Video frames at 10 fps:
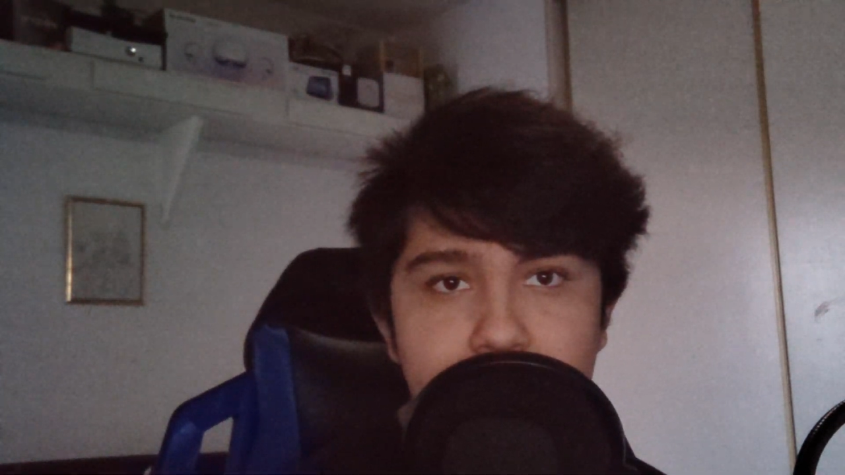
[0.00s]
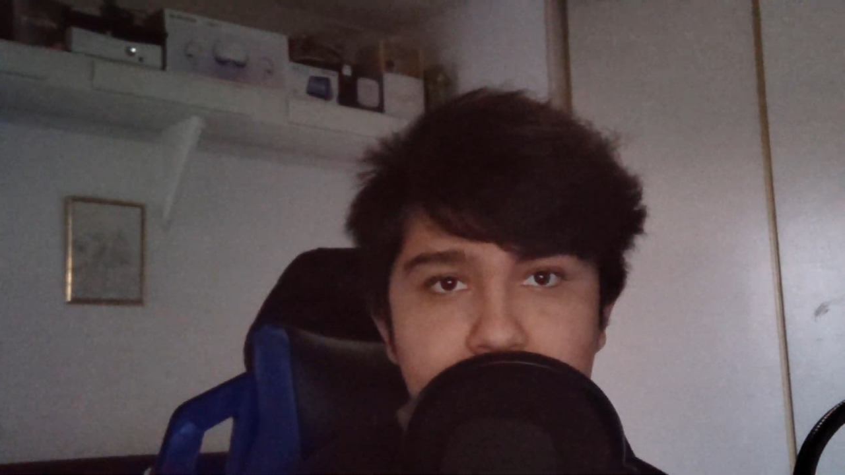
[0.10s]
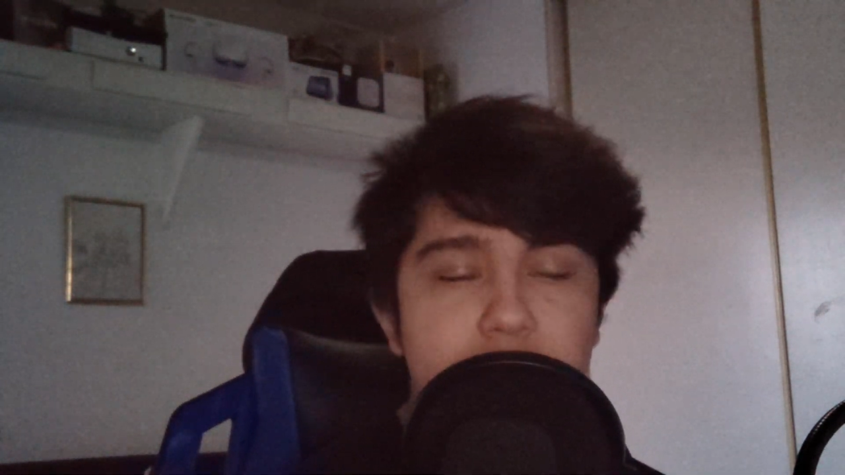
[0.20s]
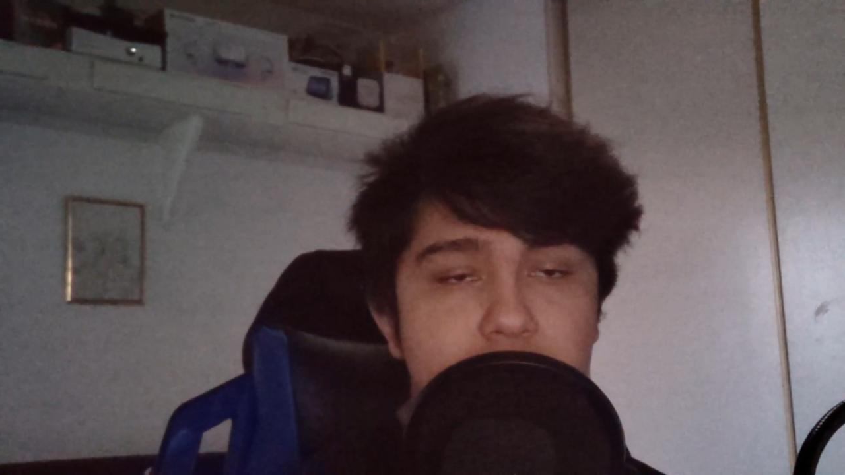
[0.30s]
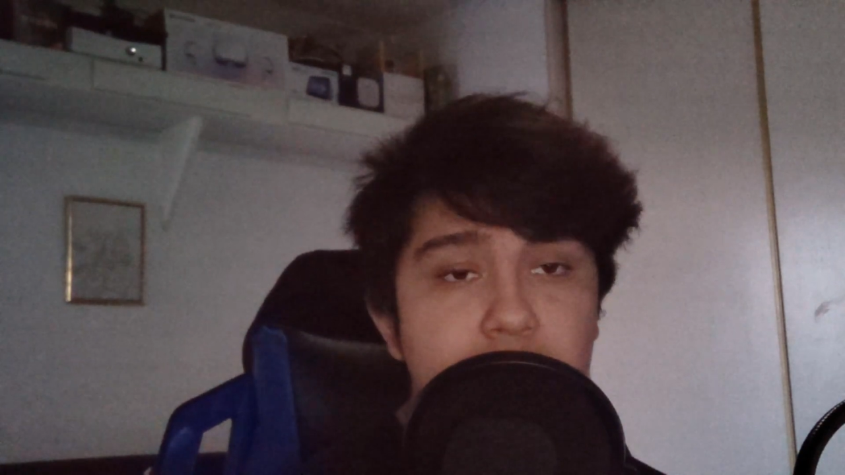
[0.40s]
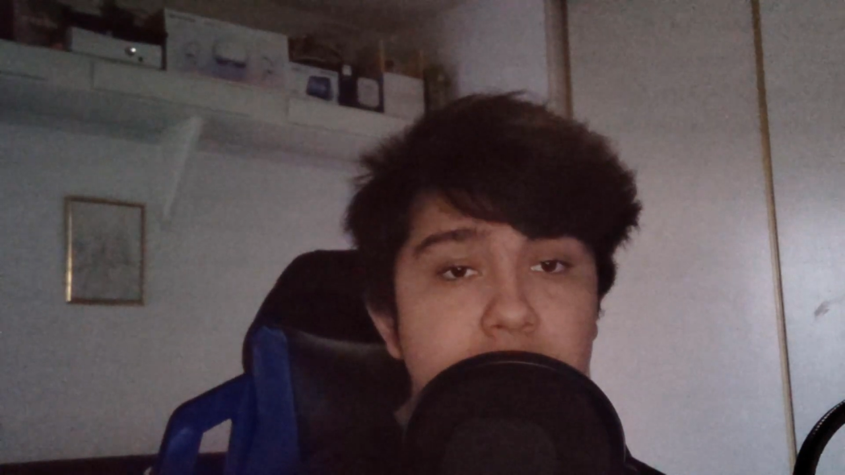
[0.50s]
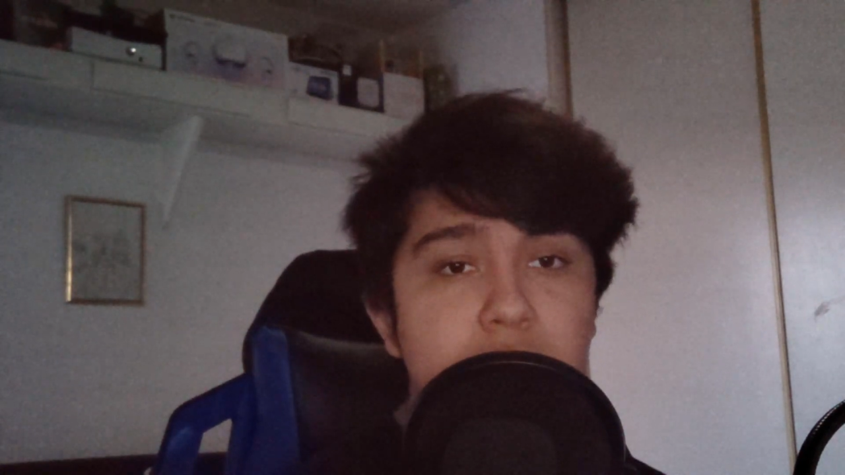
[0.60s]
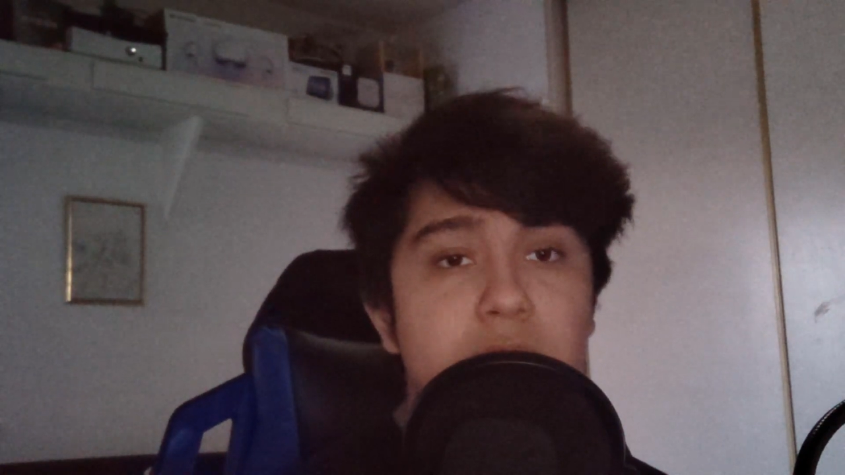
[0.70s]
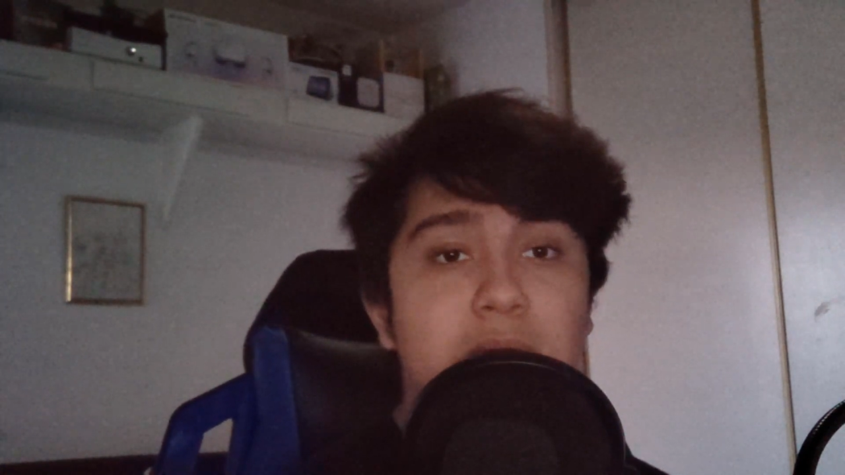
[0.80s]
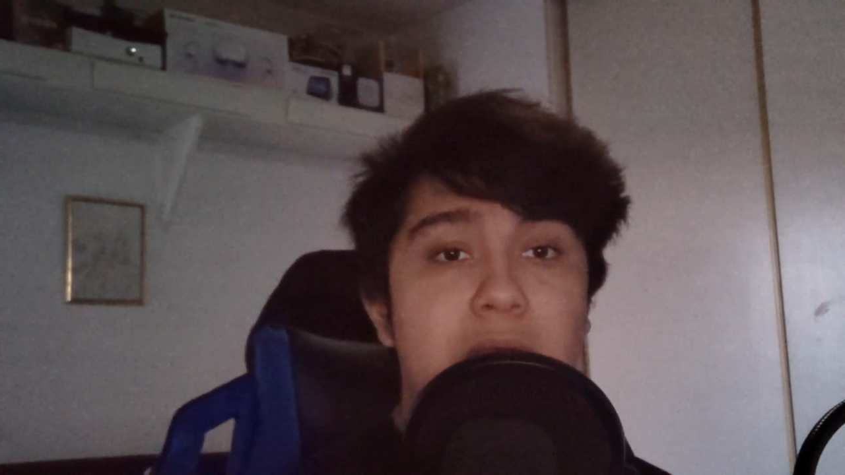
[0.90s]
you
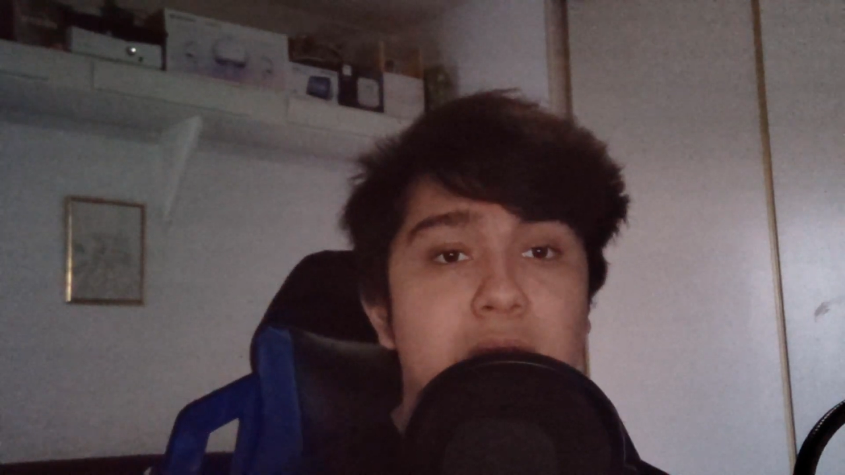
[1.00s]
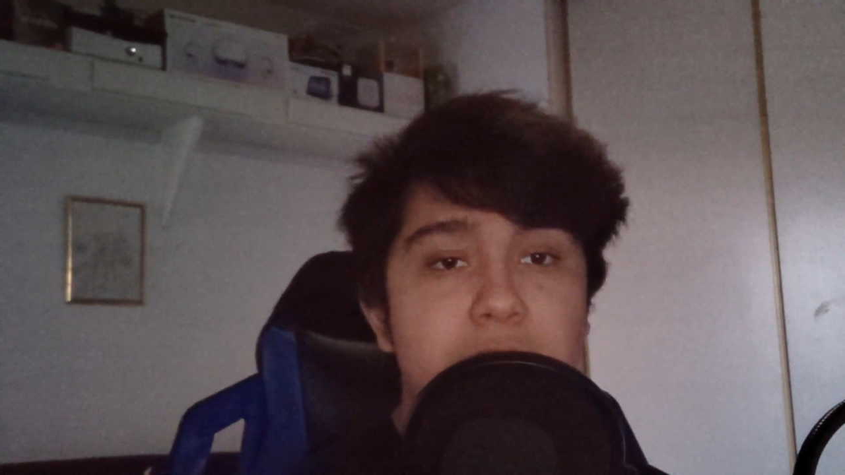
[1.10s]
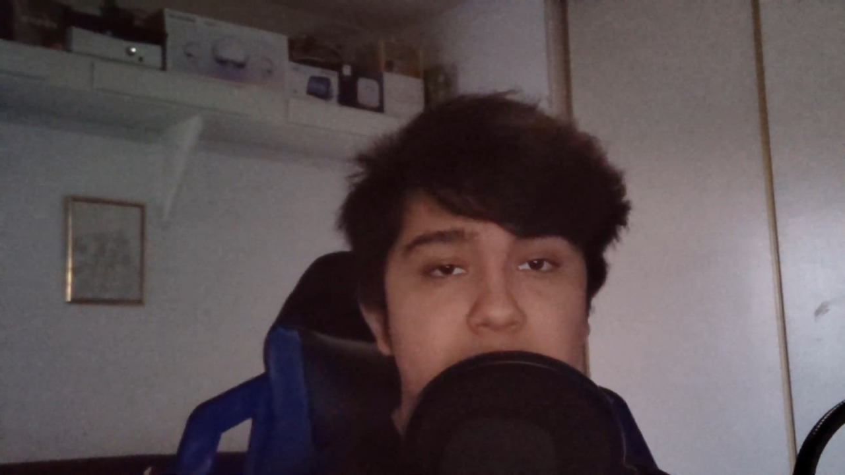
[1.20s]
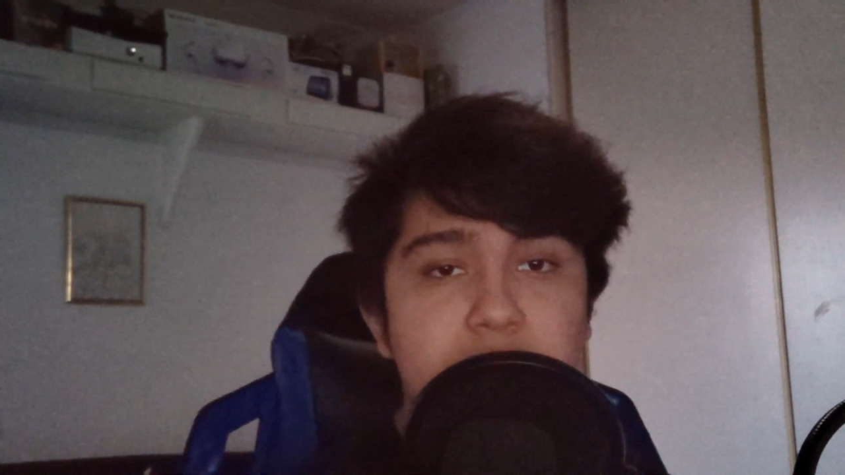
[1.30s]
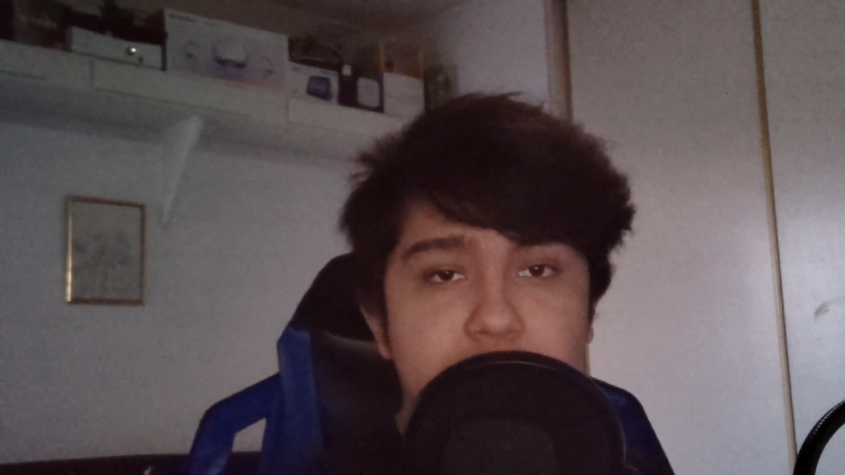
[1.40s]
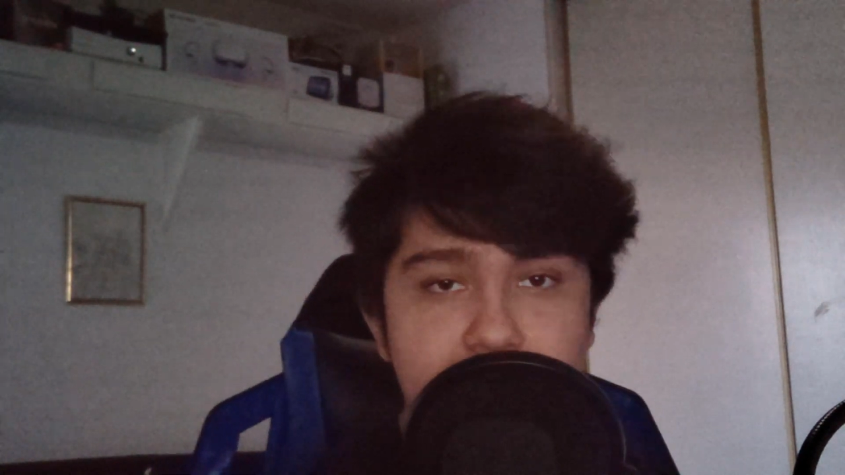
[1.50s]
can bet your